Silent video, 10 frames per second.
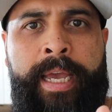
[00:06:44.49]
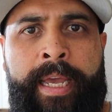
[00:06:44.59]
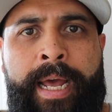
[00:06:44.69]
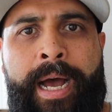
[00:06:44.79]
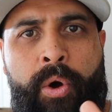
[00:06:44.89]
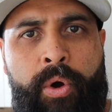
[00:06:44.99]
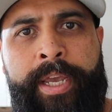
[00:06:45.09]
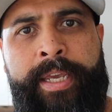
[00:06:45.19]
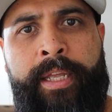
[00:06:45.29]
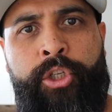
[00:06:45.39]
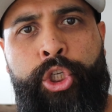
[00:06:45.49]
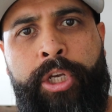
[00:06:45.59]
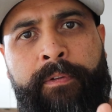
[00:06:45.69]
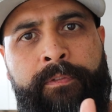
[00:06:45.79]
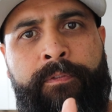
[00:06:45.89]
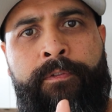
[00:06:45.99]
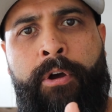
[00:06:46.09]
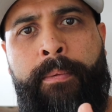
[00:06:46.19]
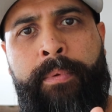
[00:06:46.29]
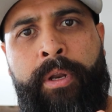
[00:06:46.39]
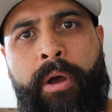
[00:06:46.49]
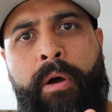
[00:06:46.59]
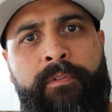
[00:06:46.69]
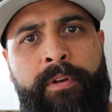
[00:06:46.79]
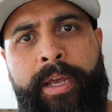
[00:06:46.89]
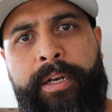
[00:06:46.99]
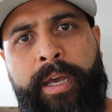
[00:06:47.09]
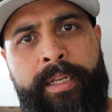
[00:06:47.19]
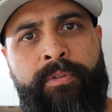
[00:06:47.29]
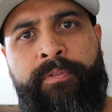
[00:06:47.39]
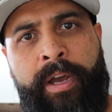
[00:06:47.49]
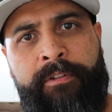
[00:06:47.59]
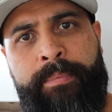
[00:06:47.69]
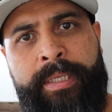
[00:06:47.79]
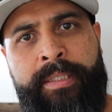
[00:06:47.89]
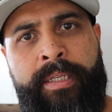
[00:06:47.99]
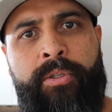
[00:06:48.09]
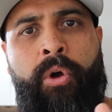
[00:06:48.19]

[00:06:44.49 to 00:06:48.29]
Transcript: And how I can shift from an offline 9-to-5 business,